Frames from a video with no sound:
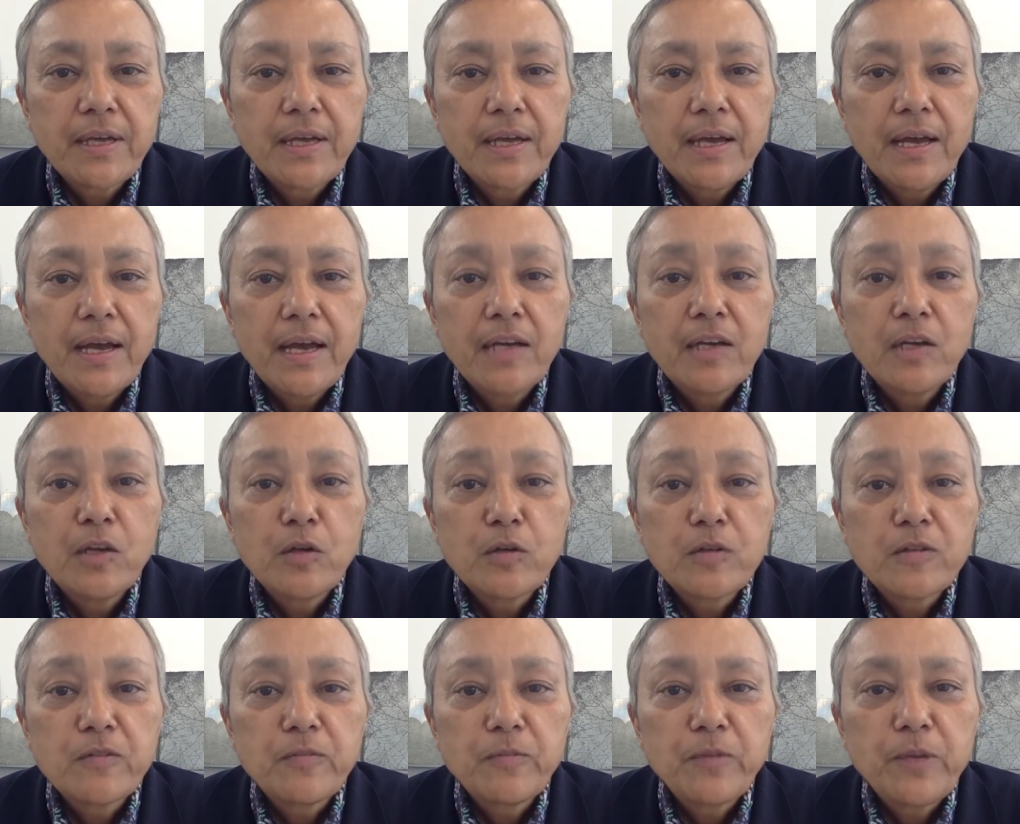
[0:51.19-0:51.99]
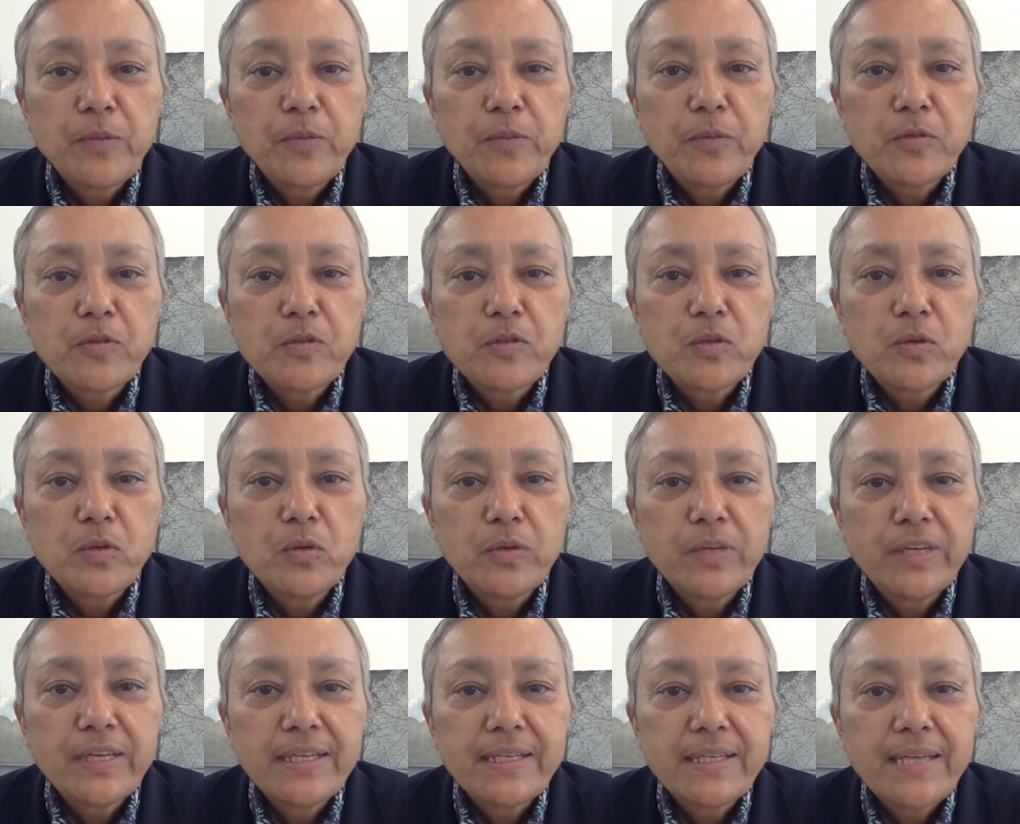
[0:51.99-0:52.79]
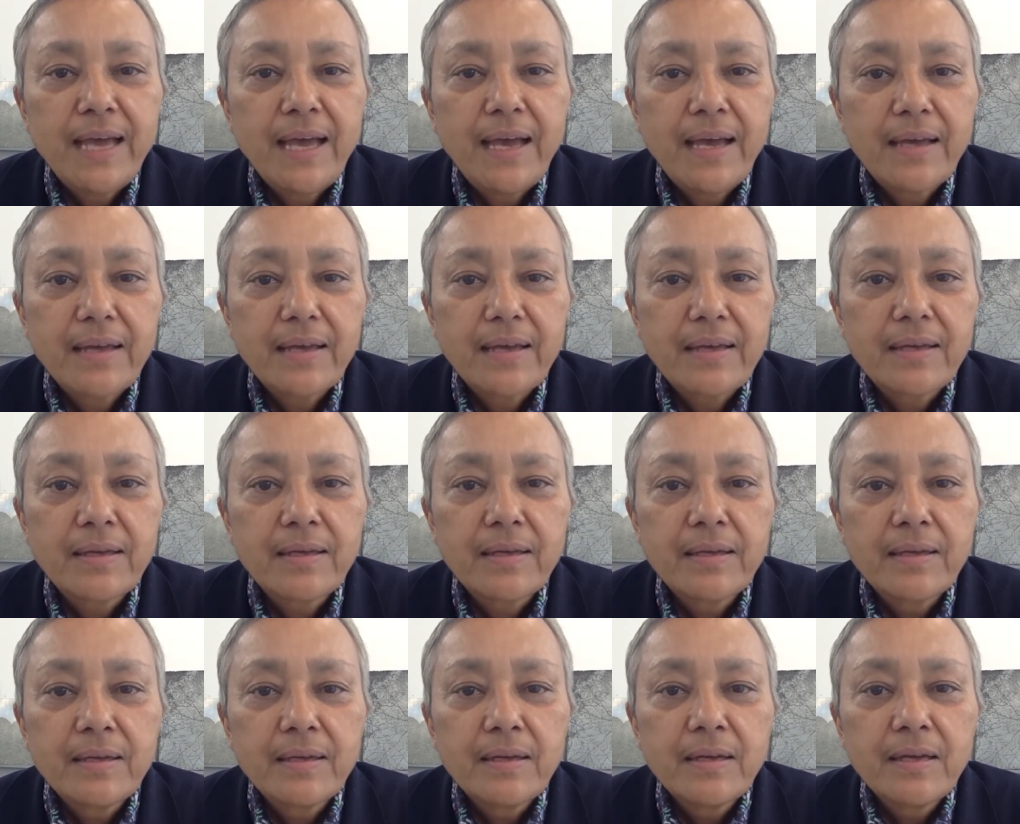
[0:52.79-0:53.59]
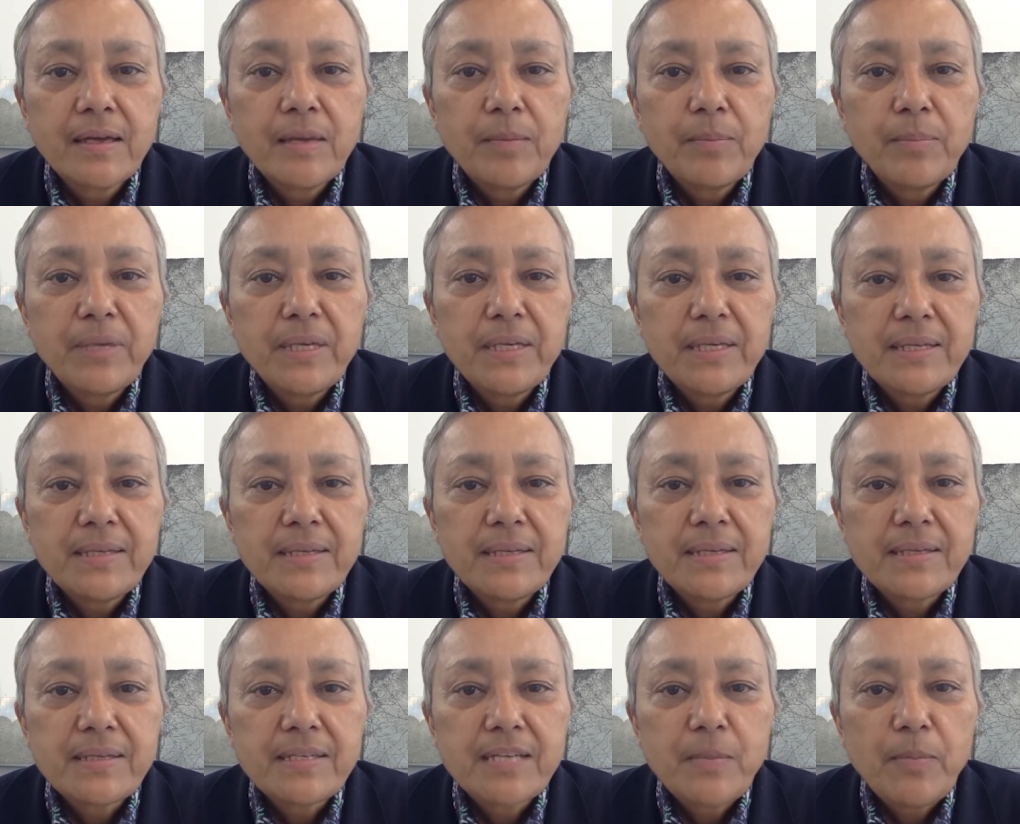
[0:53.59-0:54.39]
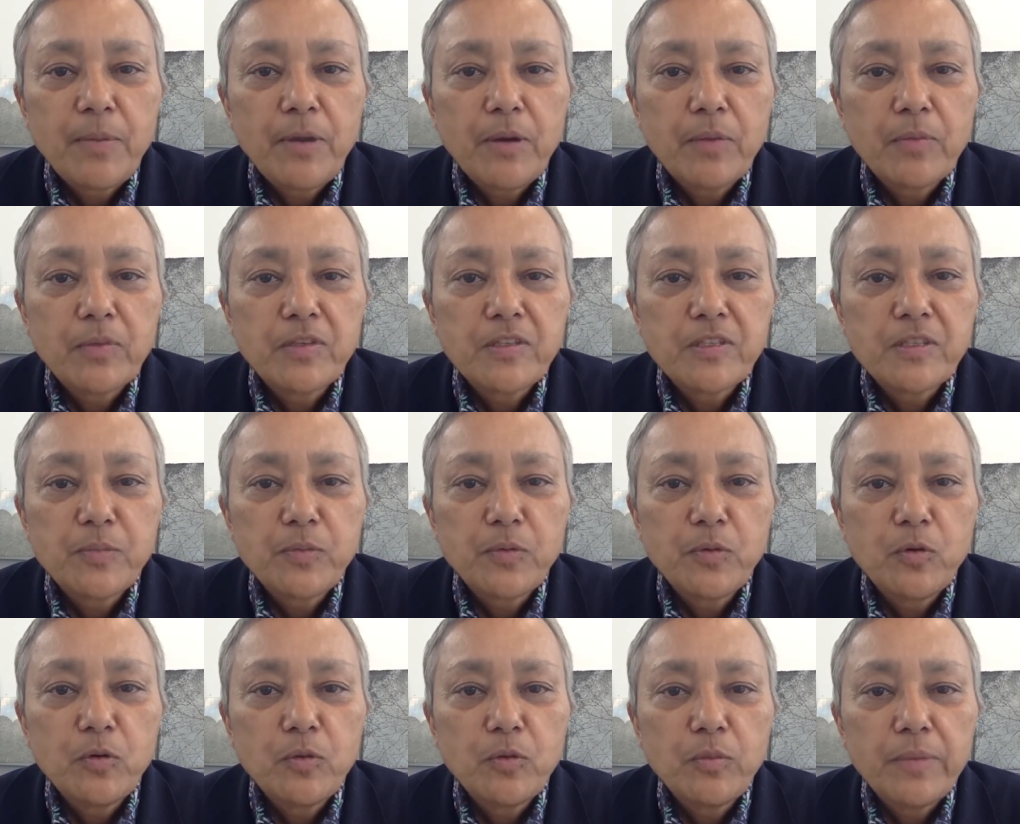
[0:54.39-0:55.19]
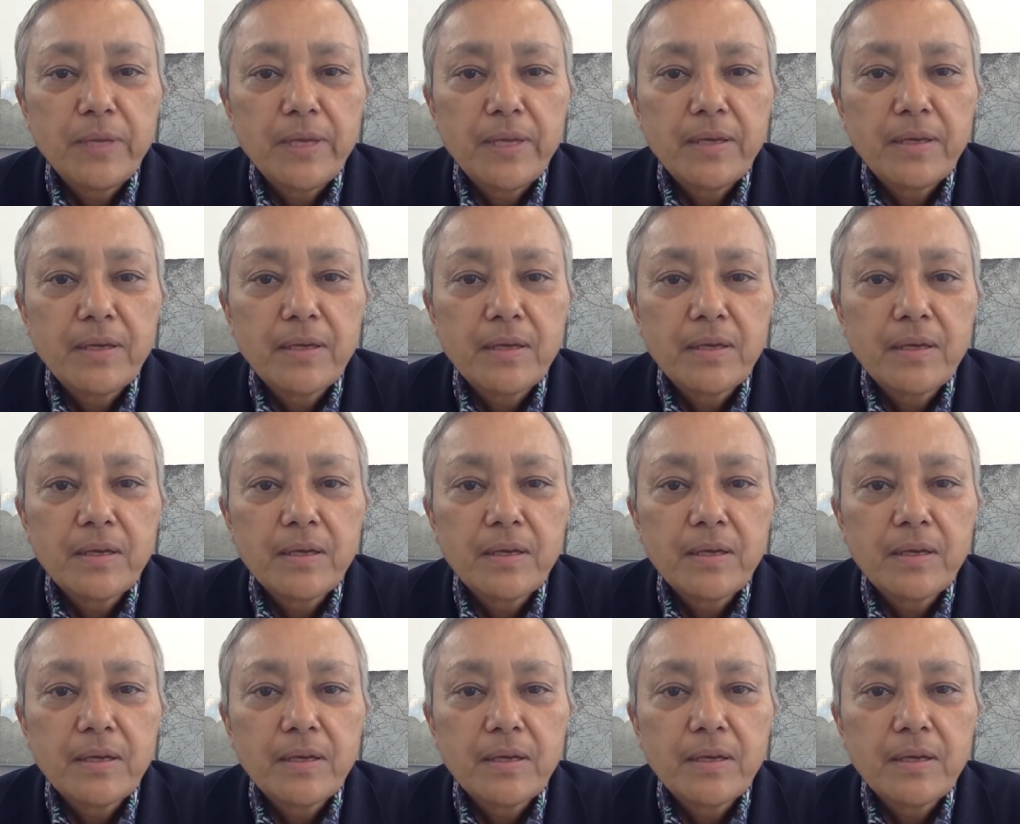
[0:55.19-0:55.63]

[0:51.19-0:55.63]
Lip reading: and lots of people saw the attack but didn't step up to support me,